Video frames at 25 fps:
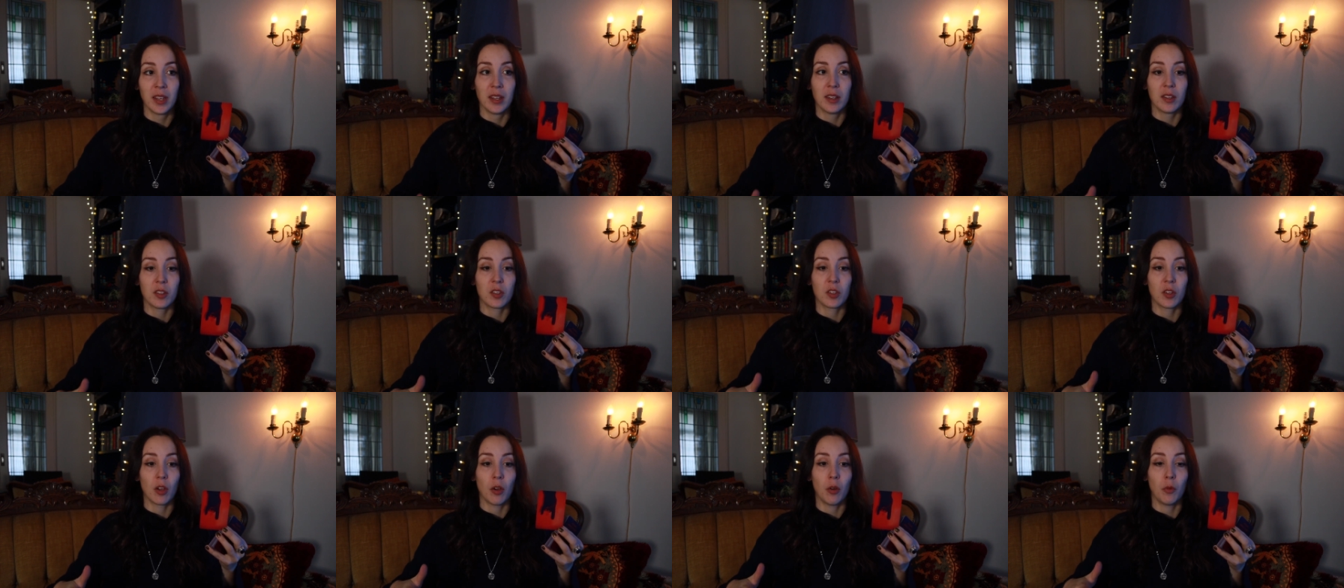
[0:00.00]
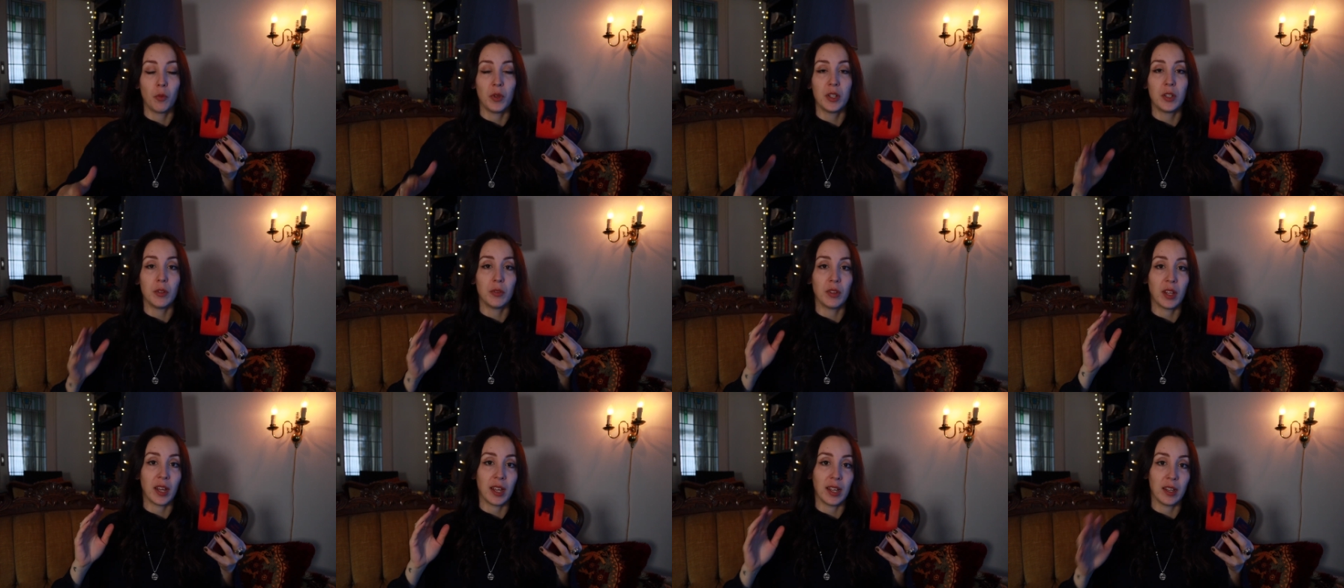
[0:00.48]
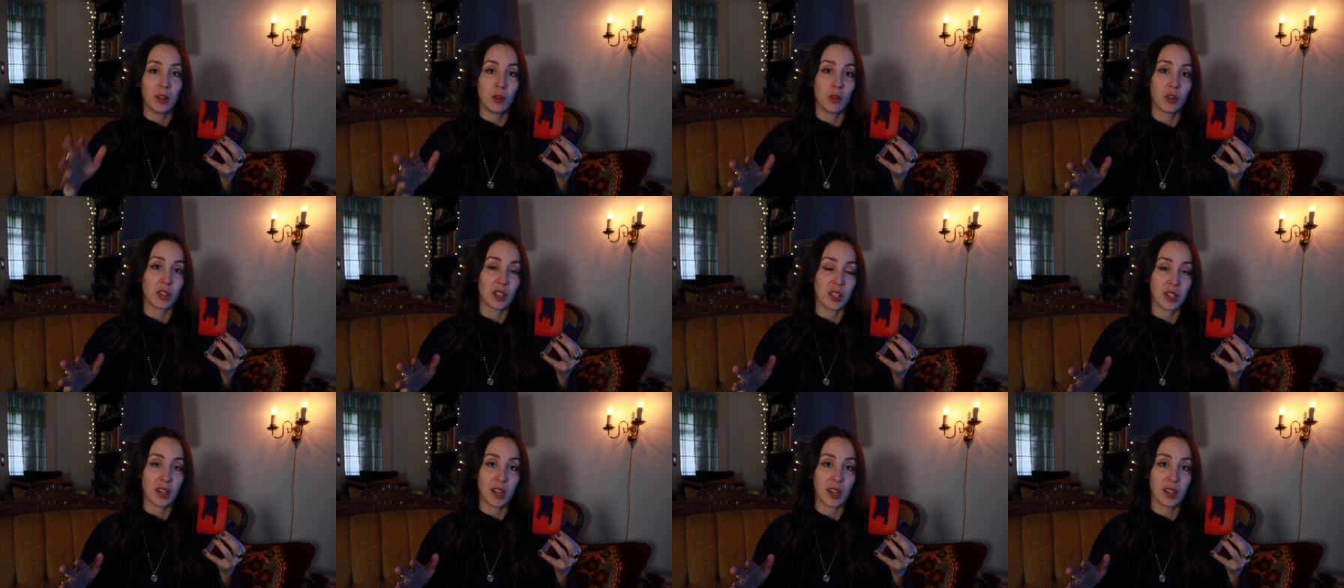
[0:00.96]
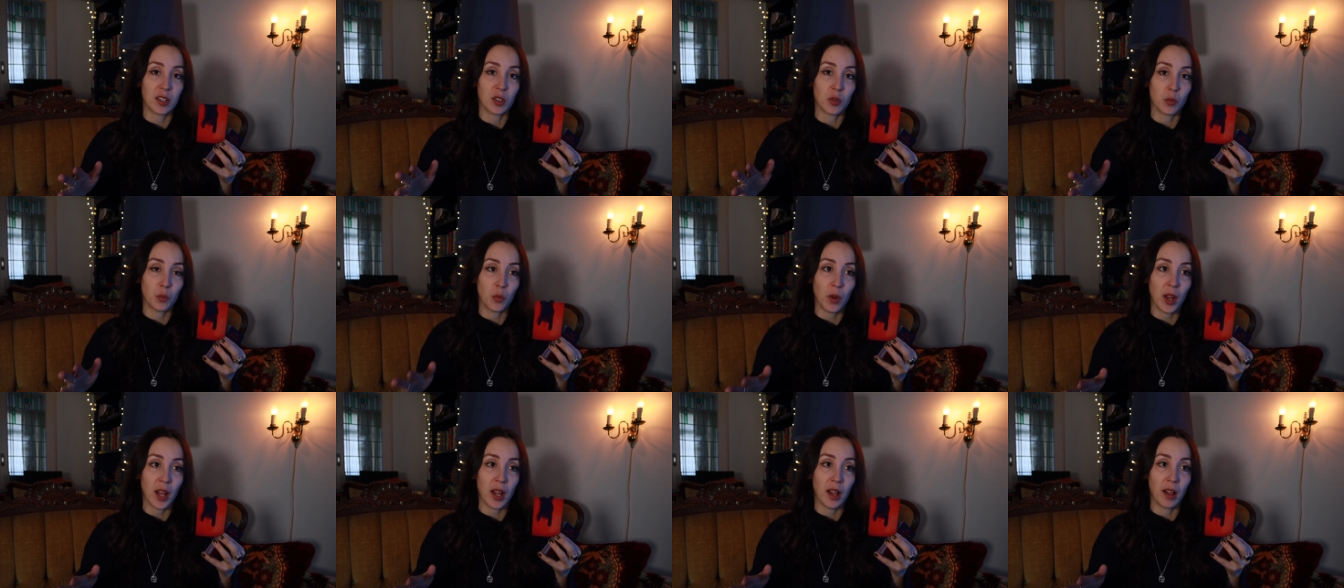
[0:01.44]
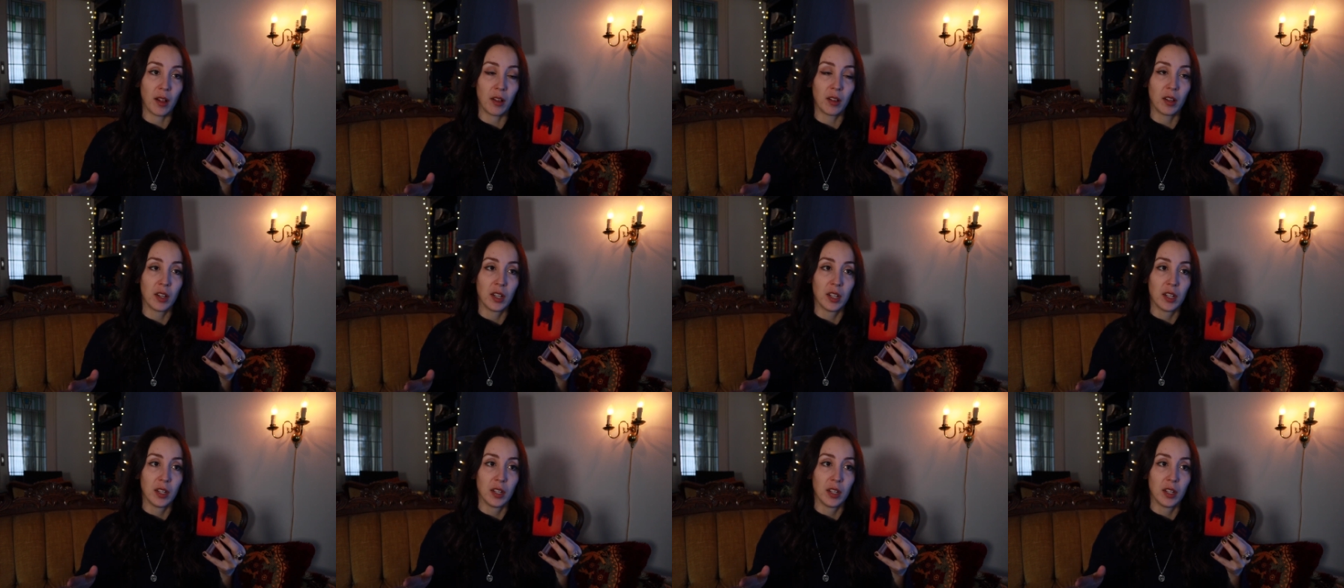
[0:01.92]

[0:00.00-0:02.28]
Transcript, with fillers: So we do that in Corsica as well,